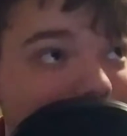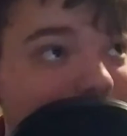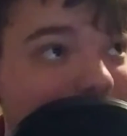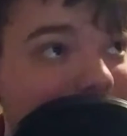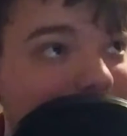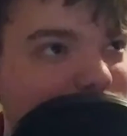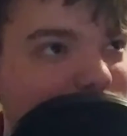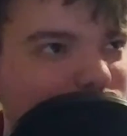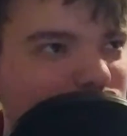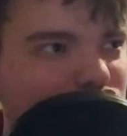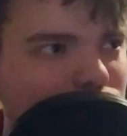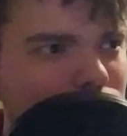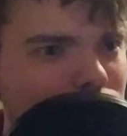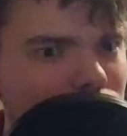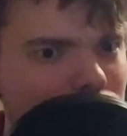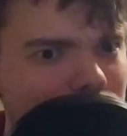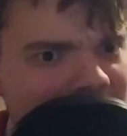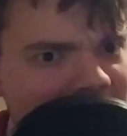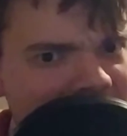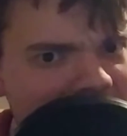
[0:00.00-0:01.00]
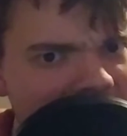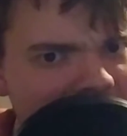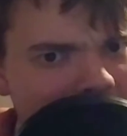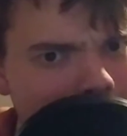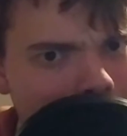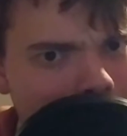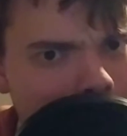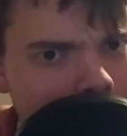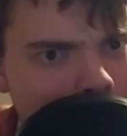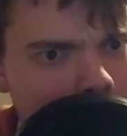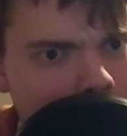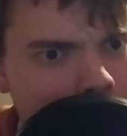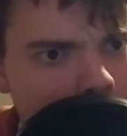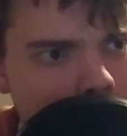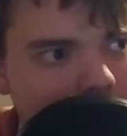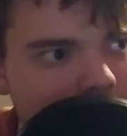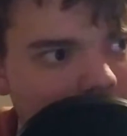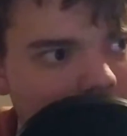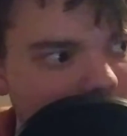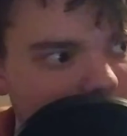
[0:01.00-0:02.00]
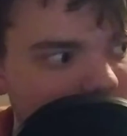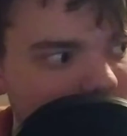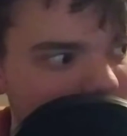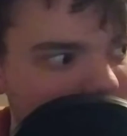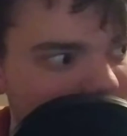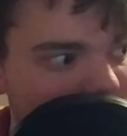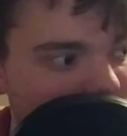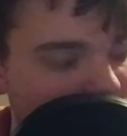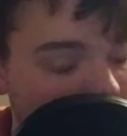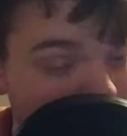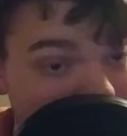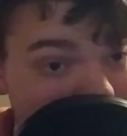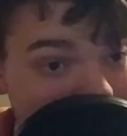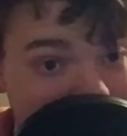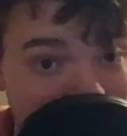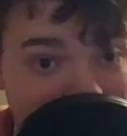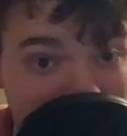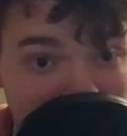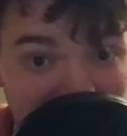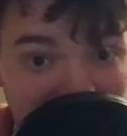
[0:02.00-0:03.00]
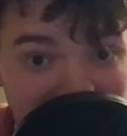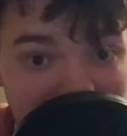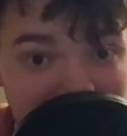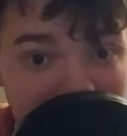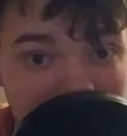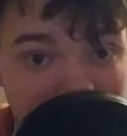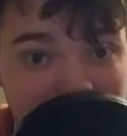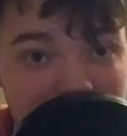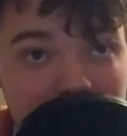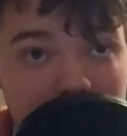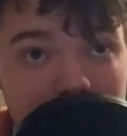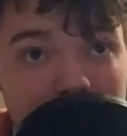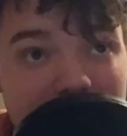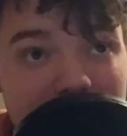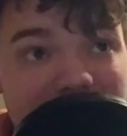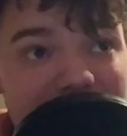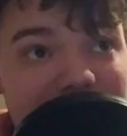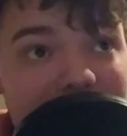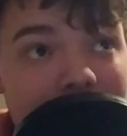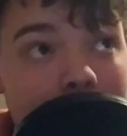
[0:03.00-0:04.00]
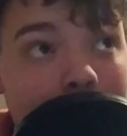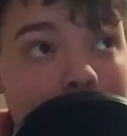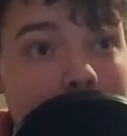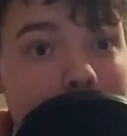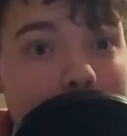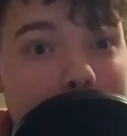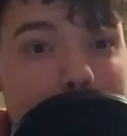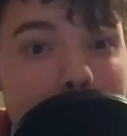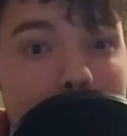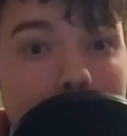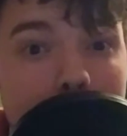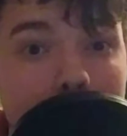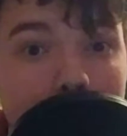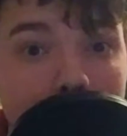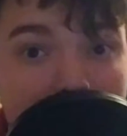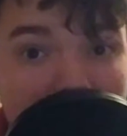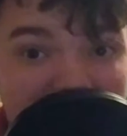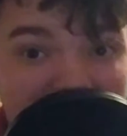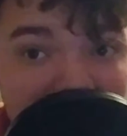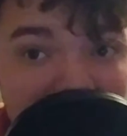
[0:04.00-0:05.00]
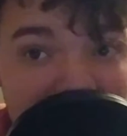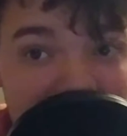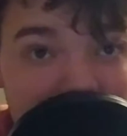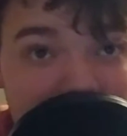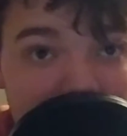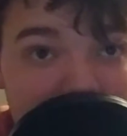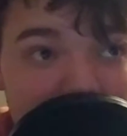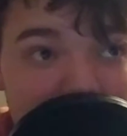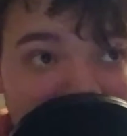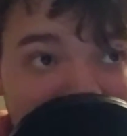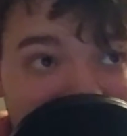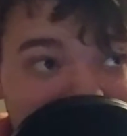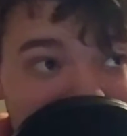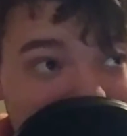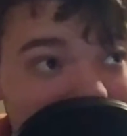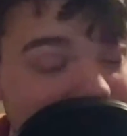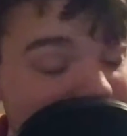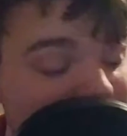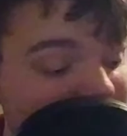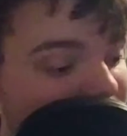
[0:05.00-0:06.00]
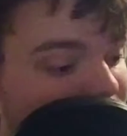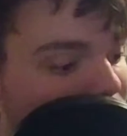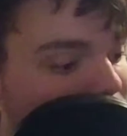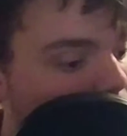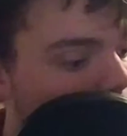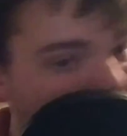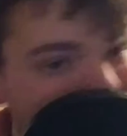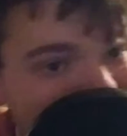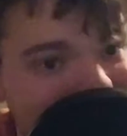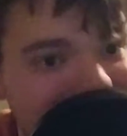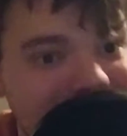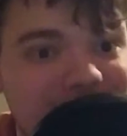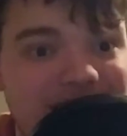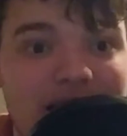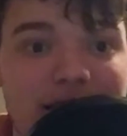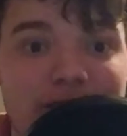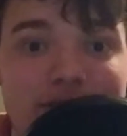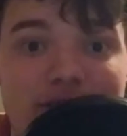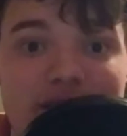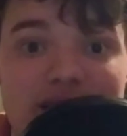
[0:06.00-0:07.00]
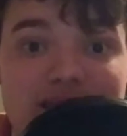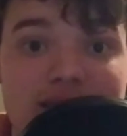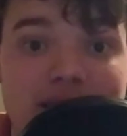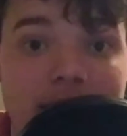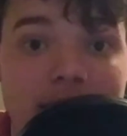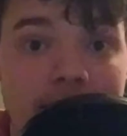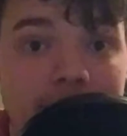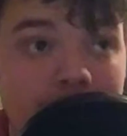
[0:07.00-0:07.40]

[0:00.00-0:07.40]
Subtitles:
like I want to say $3 billion or $3 million in the box office.